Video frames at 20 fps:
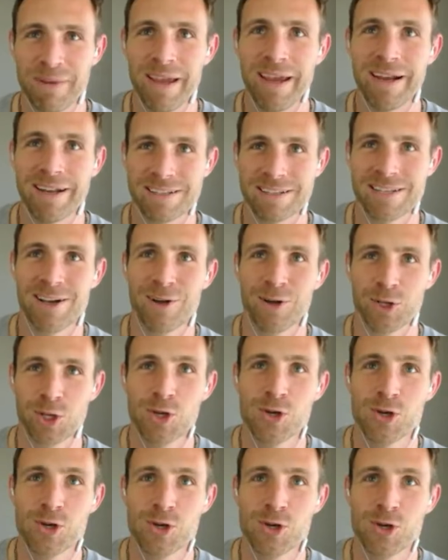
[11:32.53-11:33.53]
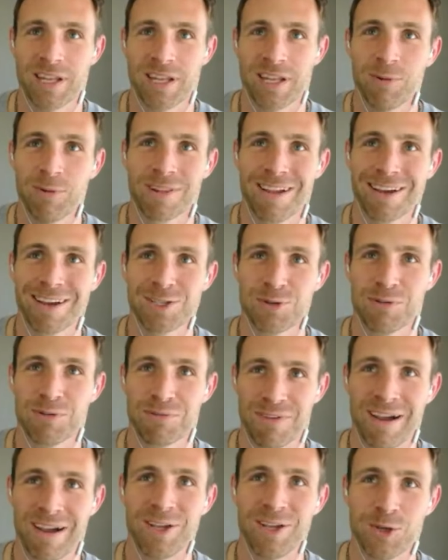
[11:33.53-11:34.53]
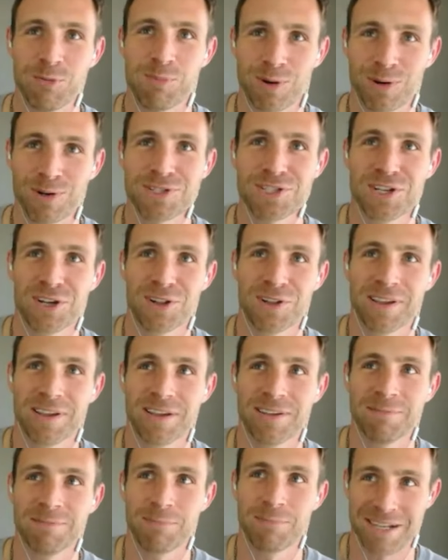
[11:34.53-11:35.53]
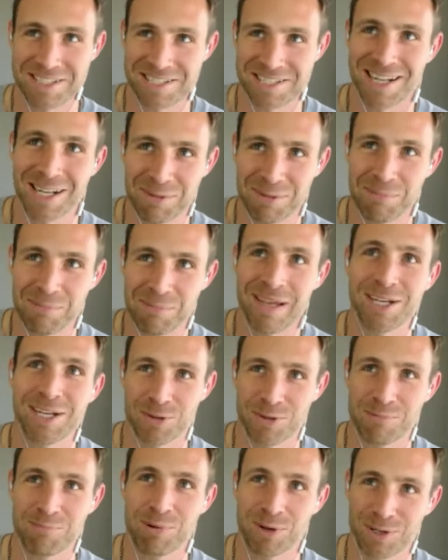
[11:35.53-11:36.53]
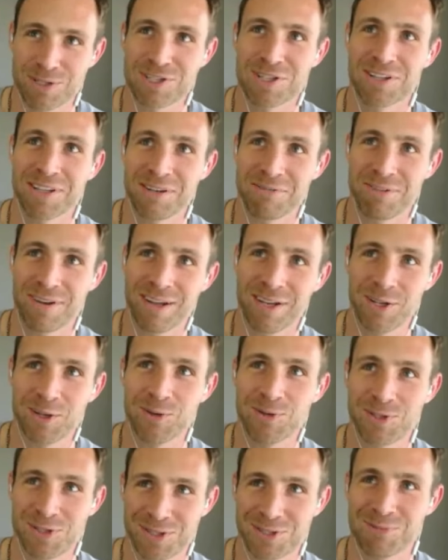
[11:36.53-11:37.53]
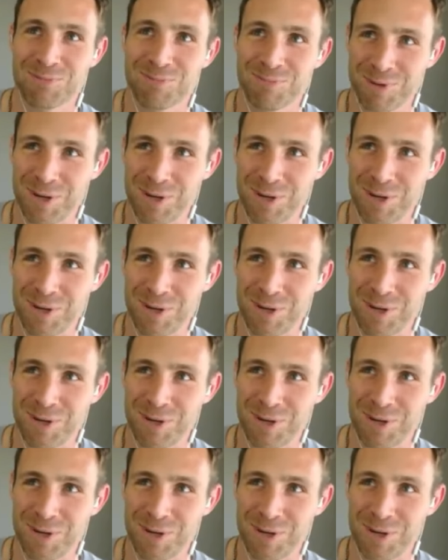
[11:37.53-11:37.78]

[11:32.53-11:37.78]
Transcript: me to tell you that he would like to invite you personally by sending me to personally invite you to the